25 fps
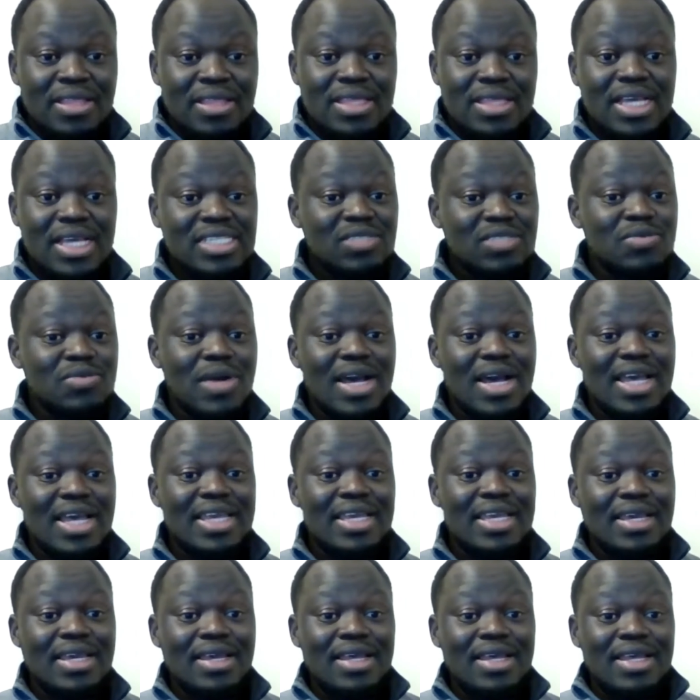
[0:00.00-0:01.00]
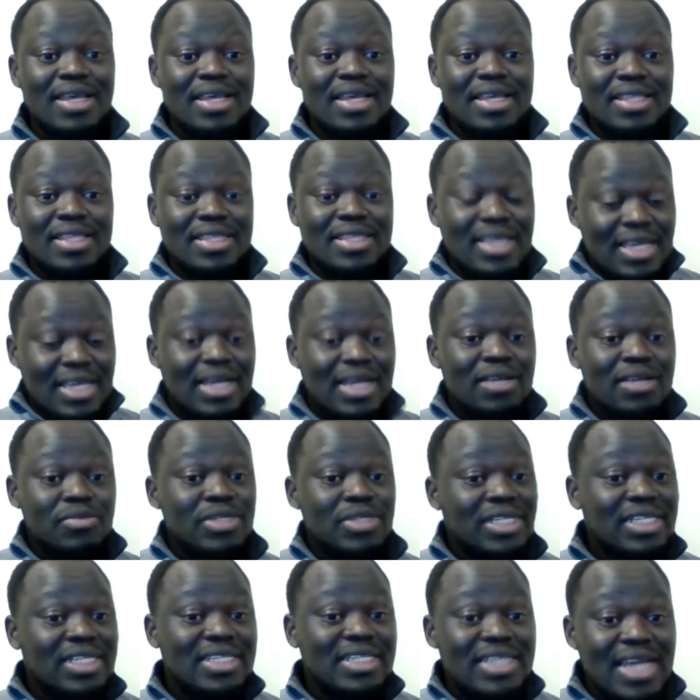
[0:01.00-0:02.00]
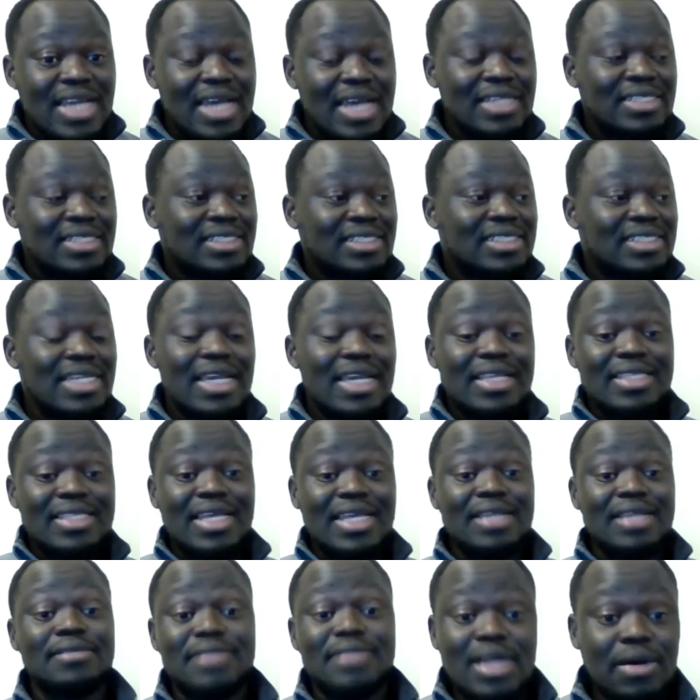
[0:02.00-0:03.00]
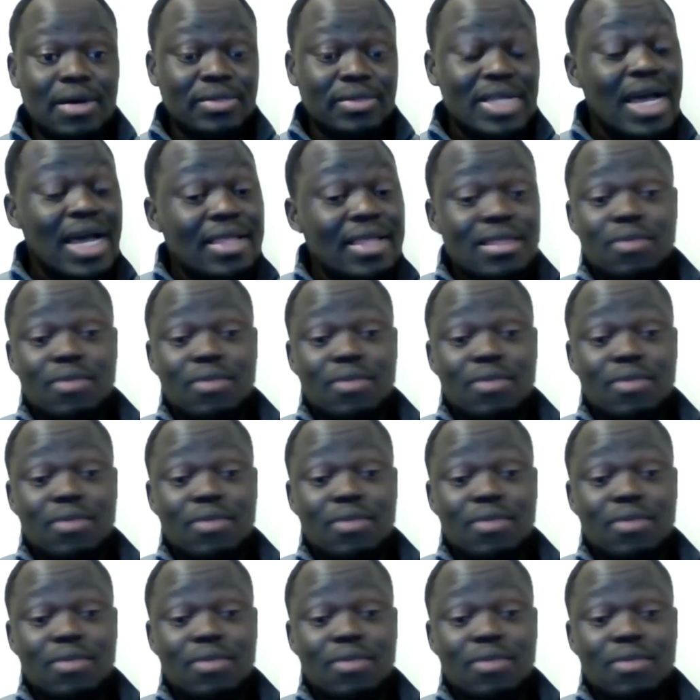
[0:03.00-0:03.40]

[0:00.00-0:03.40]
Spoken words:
That's why the country did not take that route.